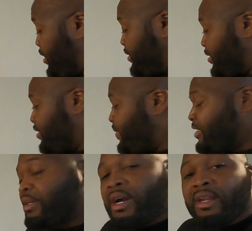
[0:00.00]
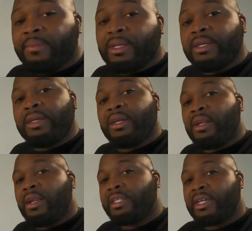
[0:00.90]
So just make sure all of them look
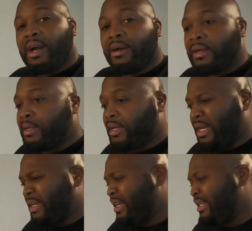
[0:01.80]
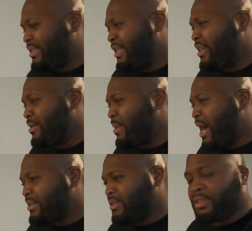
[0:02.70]
good. Let y'all kind of, I guess, see the
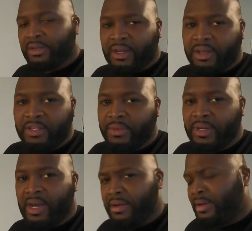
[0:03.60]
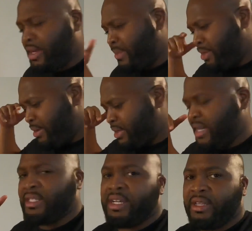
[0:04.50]
unboxing, show y'all each wheel. I don't know how I'm gonna do this, actually.